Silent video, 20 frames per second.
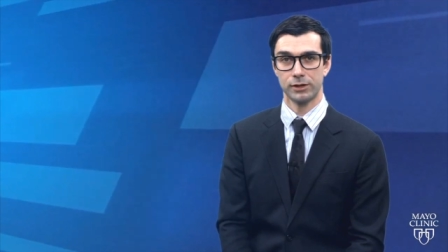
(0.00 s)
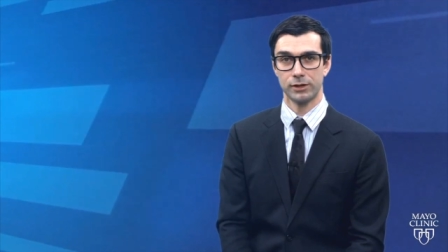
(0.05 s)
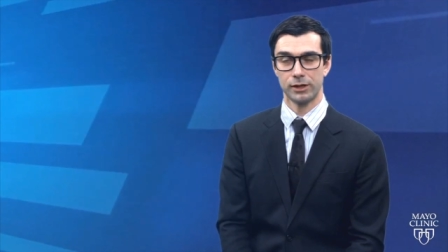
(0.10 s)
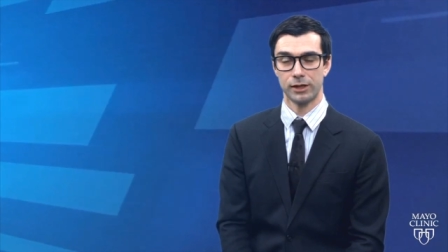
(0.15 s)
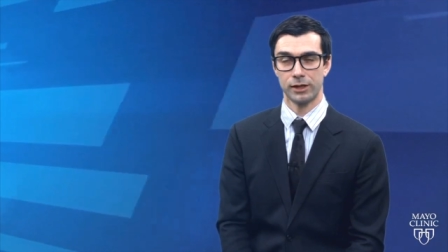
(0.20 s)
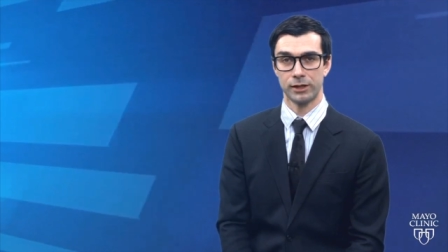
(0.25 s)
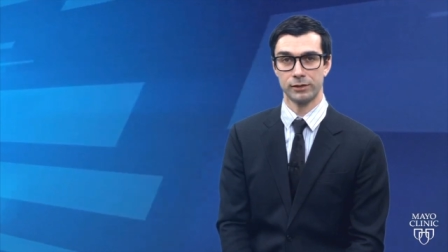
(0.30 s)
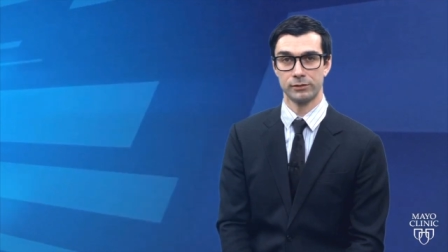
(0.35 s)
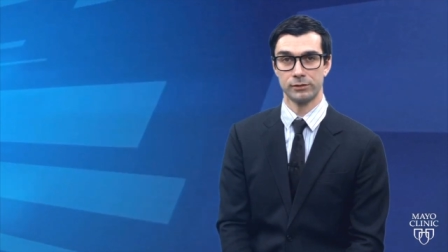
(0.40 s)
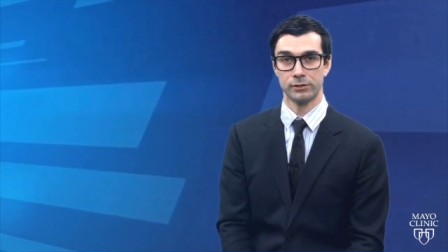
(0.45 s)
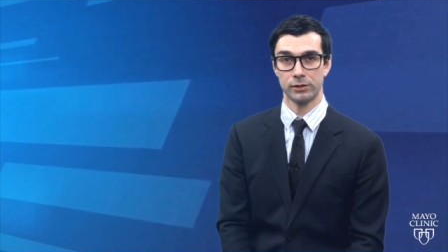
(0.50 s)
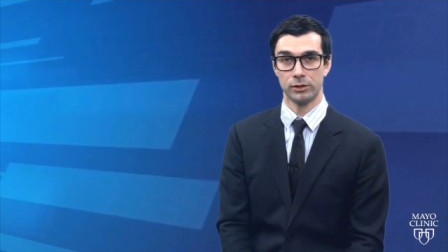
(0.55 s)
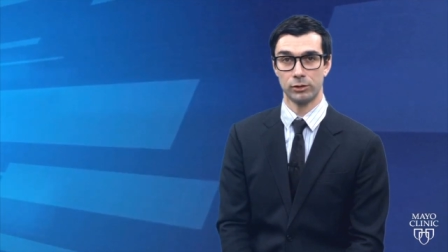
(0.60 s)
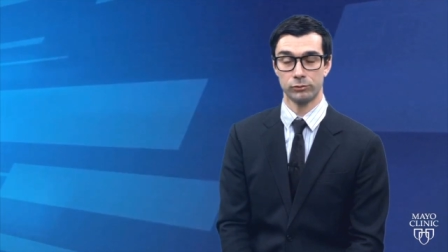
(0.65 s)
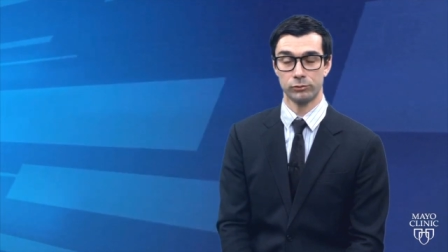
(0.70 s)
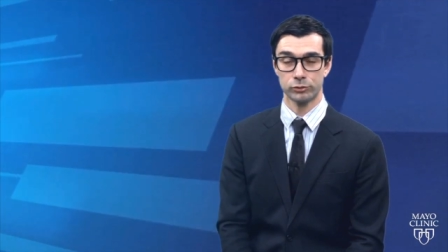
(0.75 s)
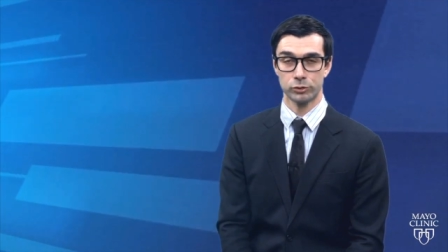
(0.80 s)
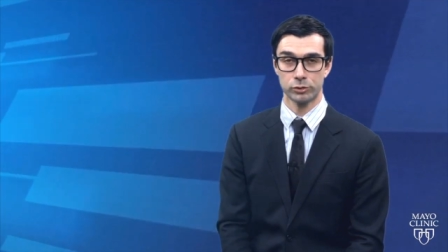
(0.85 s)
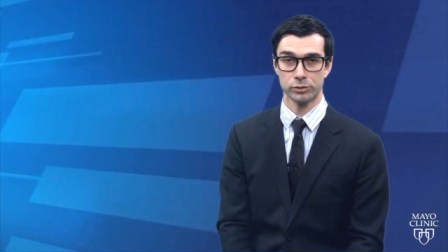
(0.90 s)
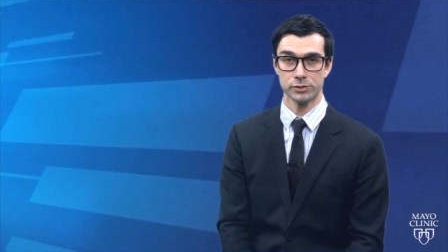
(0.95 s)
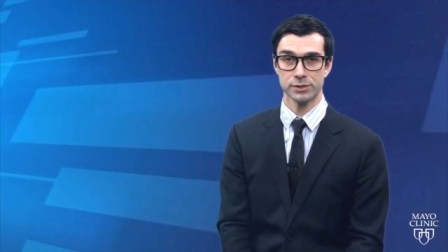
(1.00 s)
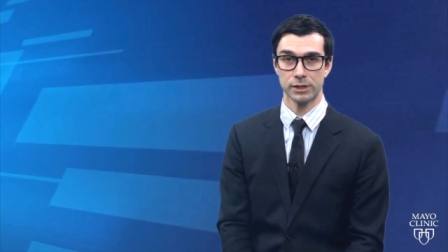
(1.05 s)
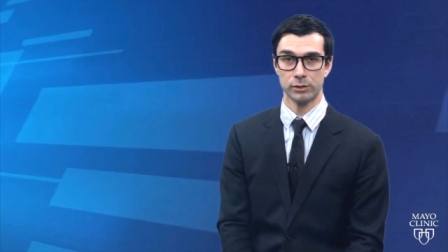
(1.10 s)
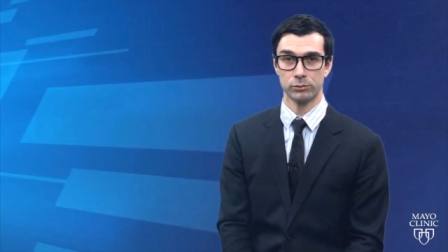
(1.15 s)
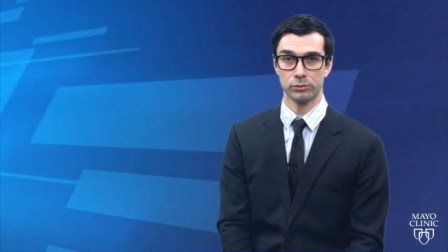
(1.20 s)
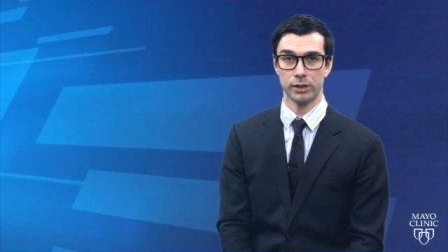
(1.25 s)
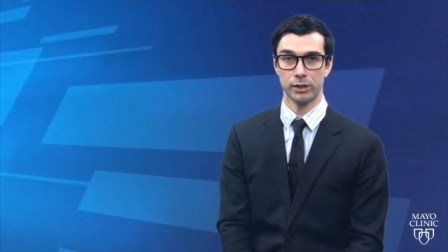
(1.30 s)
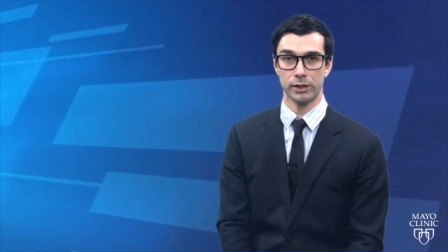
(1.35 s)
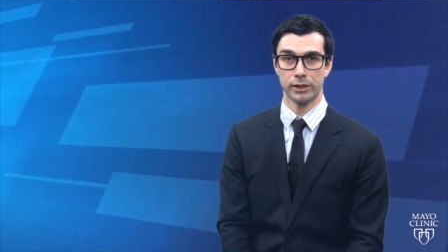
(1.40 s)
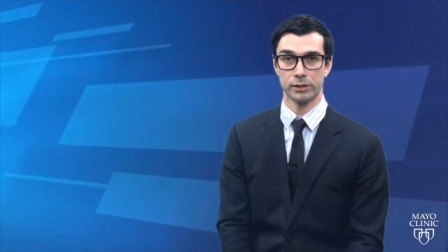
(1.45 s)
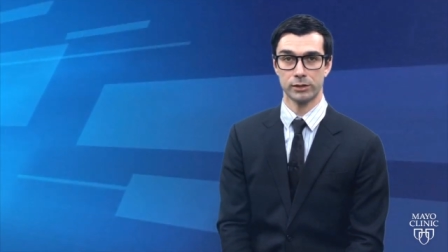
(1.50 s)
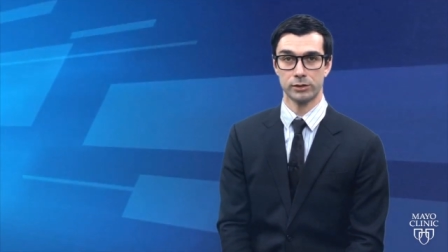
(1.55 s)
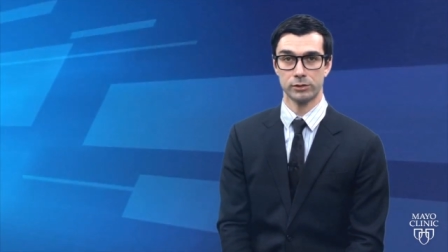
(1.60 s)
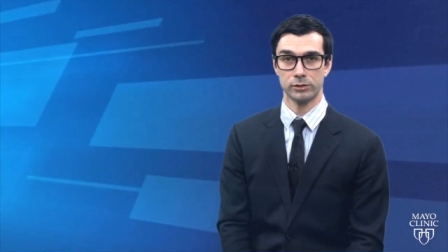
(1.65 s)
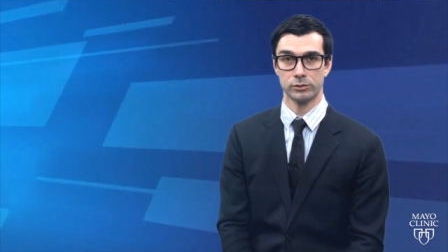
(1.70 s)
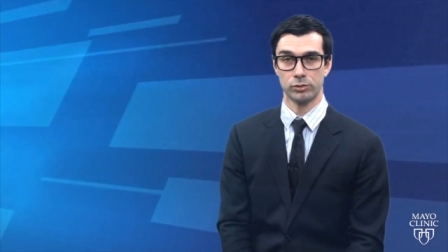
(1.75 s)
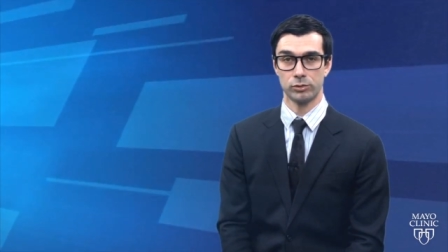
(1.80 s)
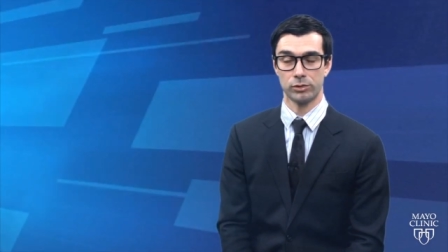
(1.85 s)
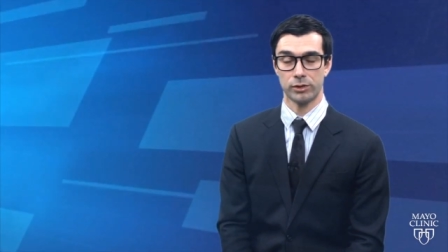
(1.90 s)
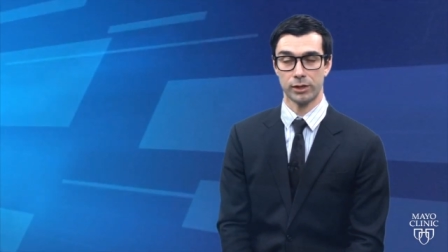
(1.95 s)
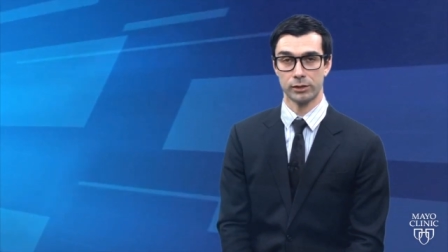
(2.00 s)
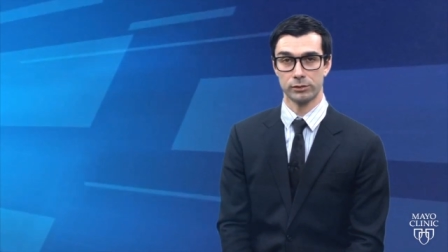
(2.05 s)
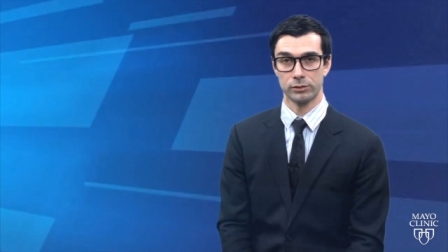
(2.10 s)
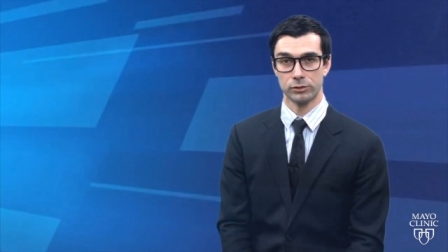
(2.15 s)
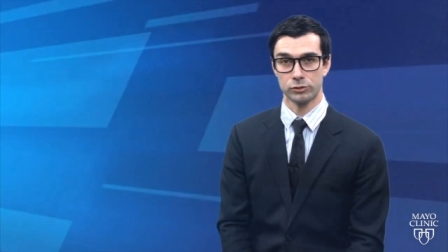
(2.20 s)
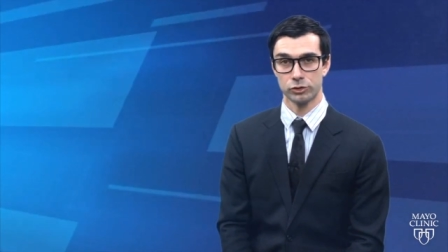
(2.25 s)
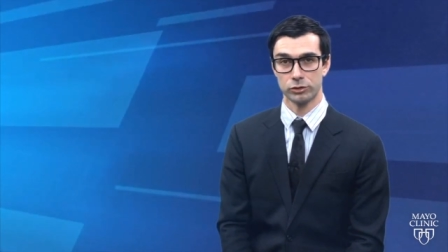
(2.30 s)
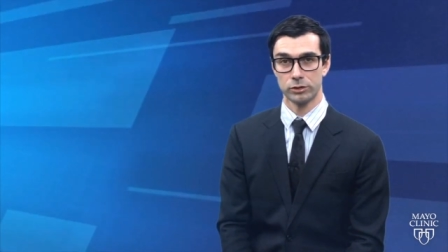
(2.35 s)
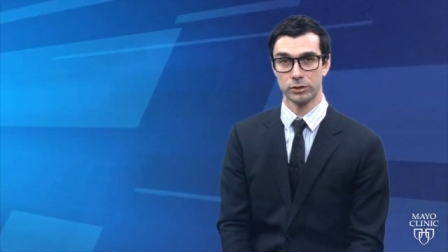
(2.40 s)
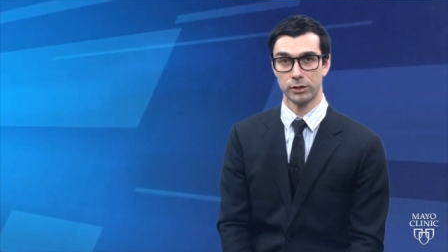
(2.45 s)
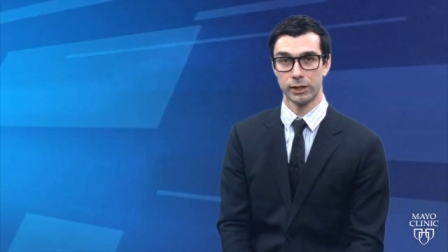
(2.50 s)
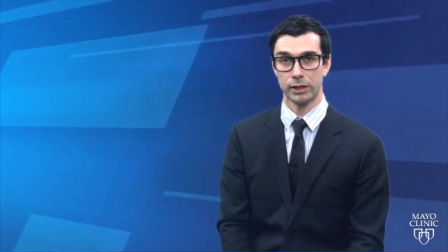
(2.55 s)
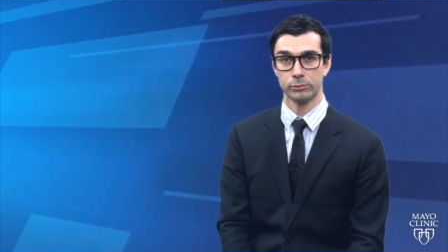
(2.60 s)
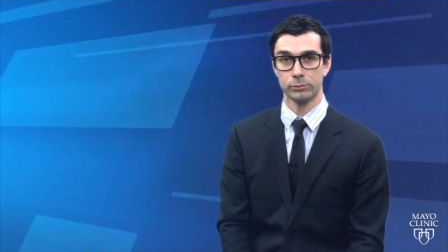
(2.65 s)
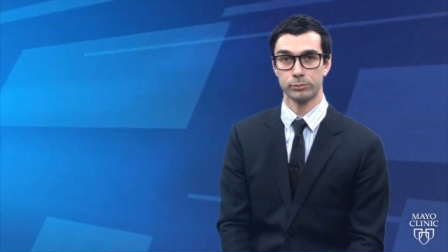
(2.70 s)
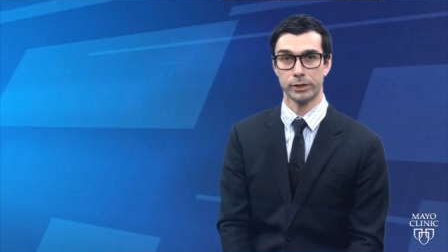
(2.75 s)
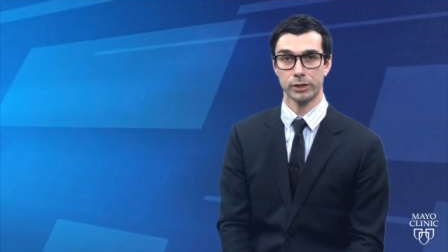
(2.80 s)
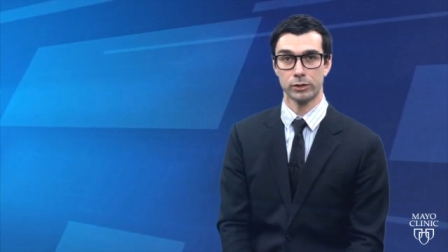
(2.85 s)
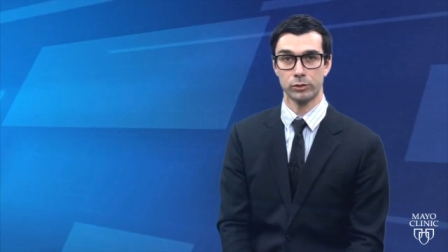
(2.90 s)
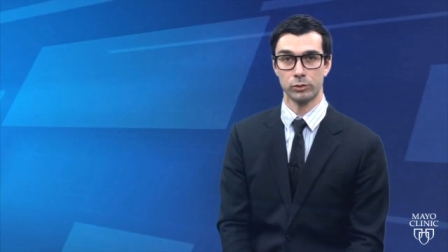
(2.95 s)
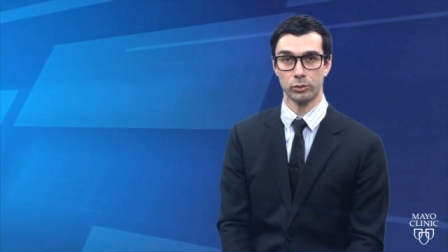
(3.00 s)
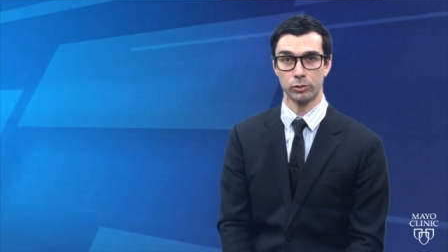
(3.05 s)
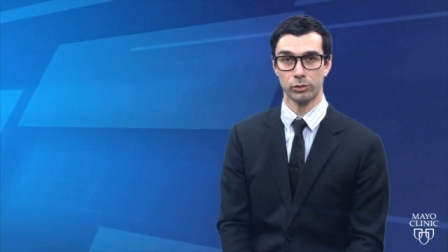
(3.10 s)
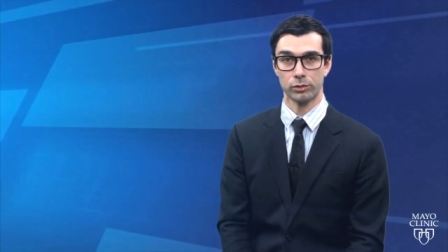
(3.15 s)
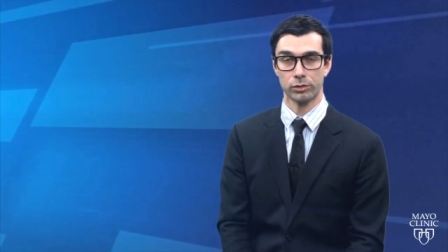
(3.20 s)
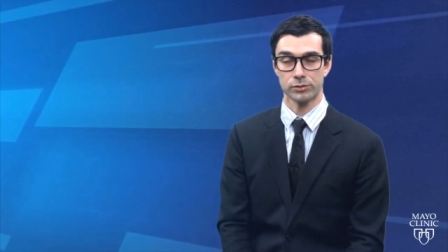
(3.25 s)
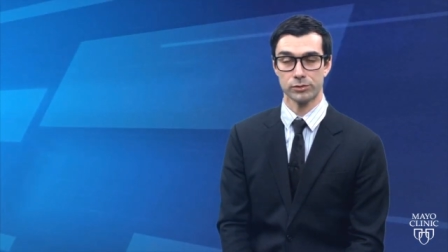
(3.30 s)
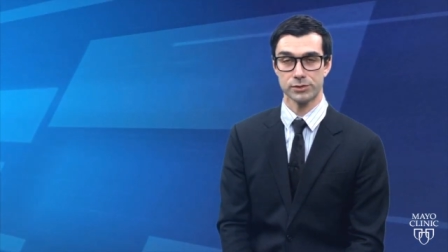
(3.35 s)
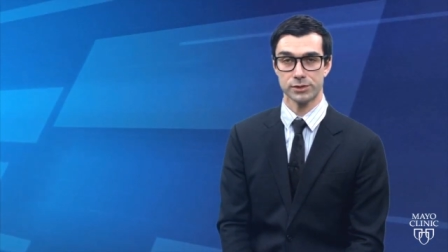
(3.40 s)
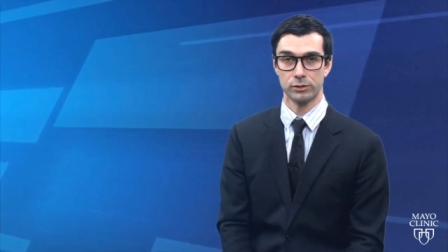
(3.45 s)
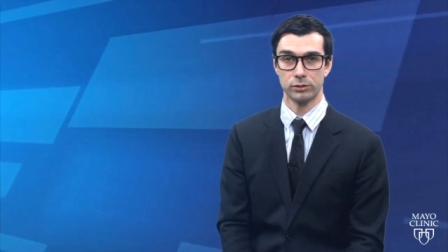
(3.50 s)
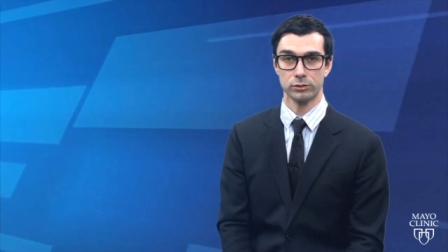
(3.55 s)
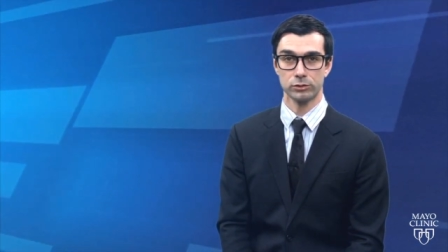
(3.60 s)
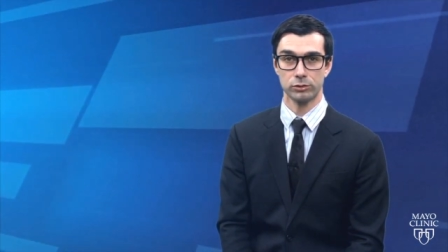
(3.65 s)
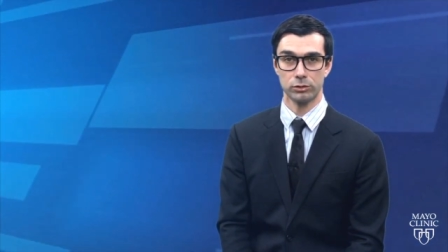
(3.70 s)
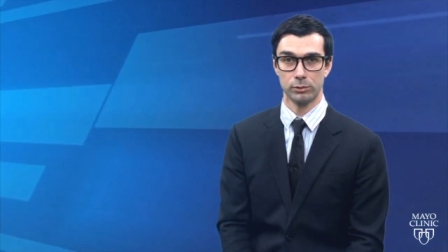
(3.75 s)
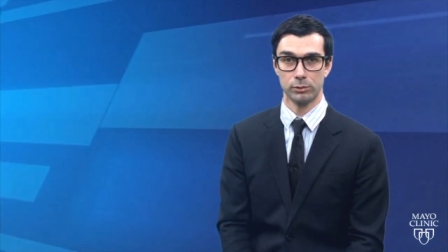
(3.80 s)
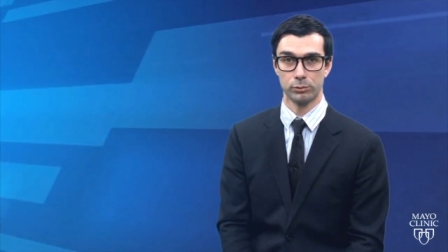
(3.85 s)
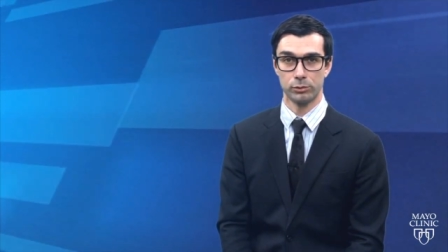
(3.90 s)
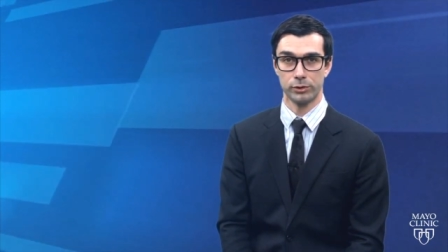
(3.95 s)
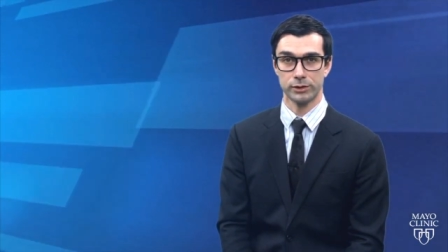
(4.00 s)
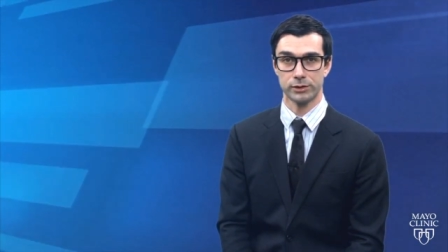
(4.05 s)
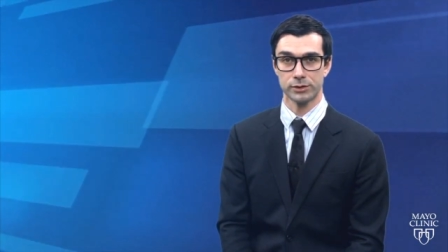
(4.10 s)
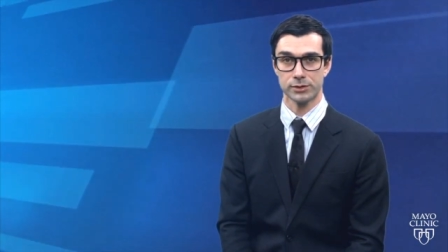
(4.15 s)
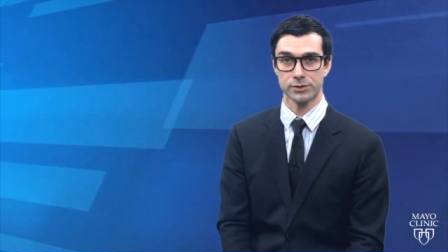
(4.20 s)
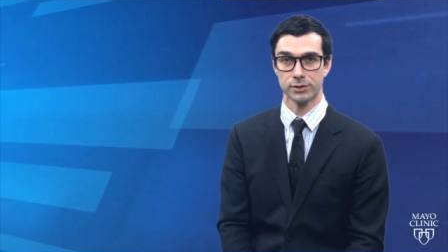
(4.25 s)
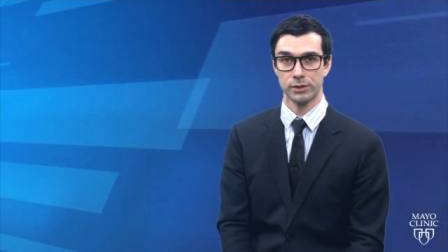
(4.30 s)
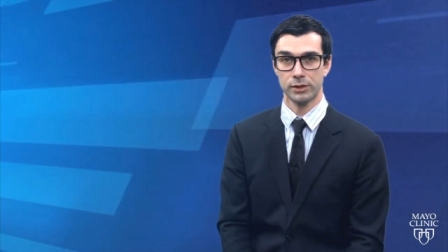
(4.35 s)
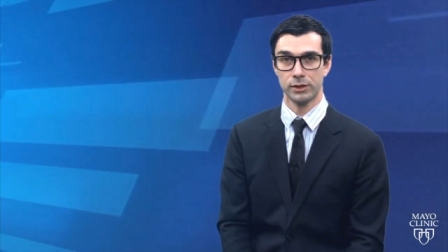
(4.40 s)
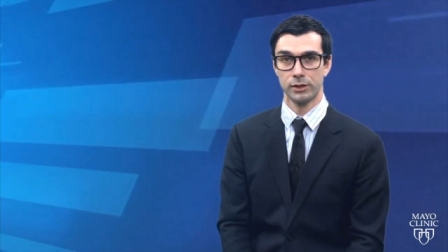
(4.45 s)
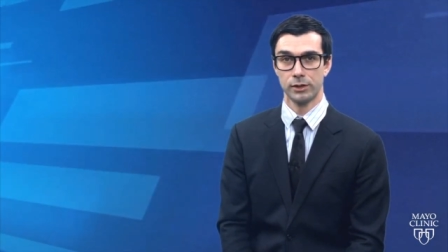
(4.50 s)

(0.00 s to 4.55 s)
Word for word: And of course, I would like to thank the journal and my co-authors and all collaborators